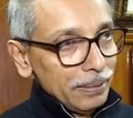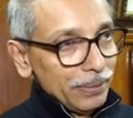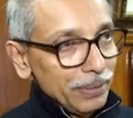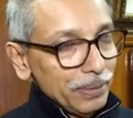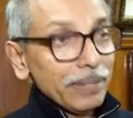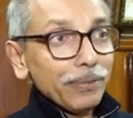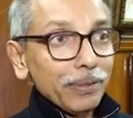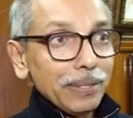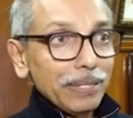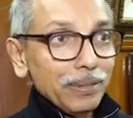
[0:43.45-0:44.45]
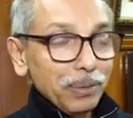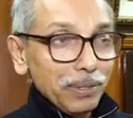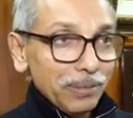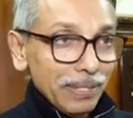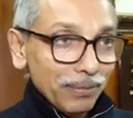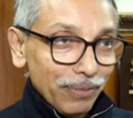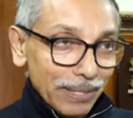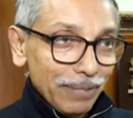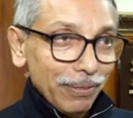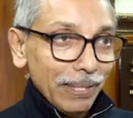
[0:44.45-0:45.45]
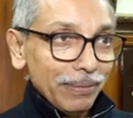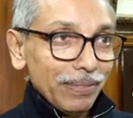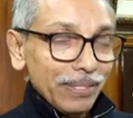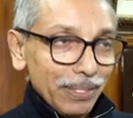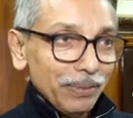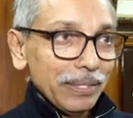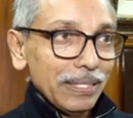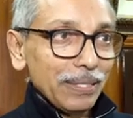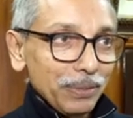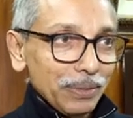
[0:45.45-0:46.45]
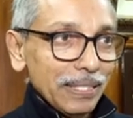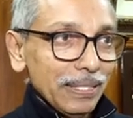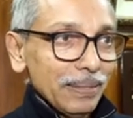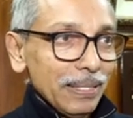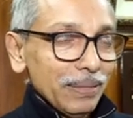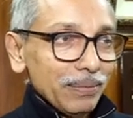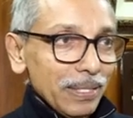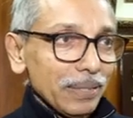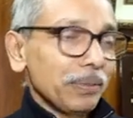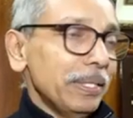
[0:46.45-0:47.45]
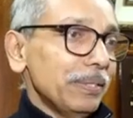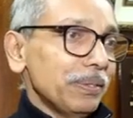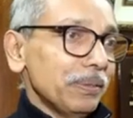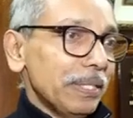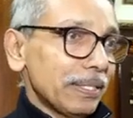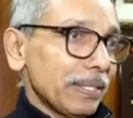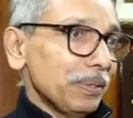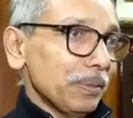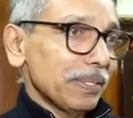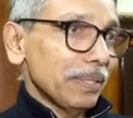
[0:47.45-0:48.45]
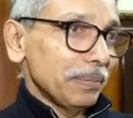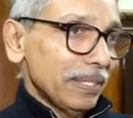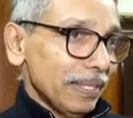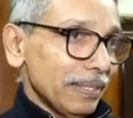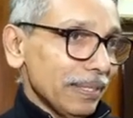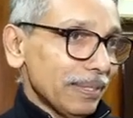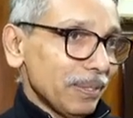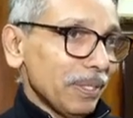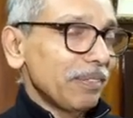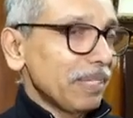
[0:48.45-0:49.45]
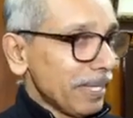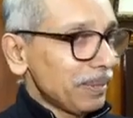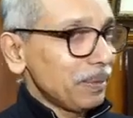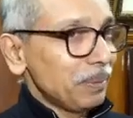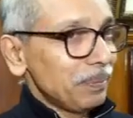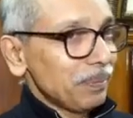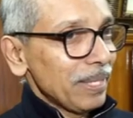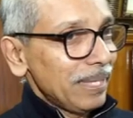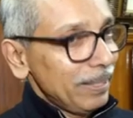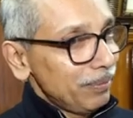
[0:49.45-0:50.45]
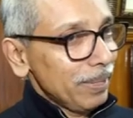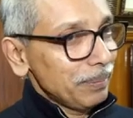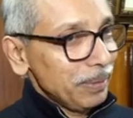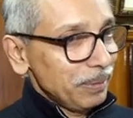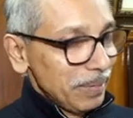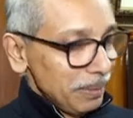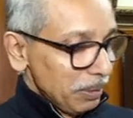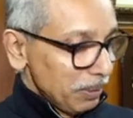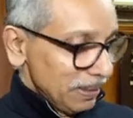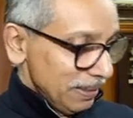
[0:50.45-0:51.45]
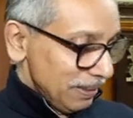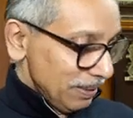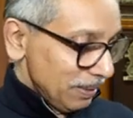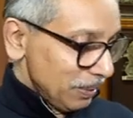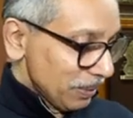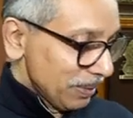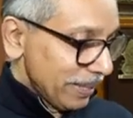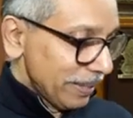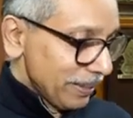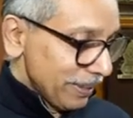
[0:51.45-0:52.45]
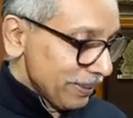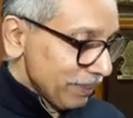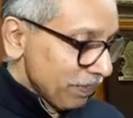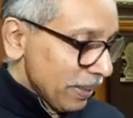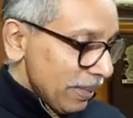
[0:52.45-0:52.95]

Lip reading: So therefore, in 2025 CUET UG, we are going to introduce some changes. So I would like to inform you about those changes.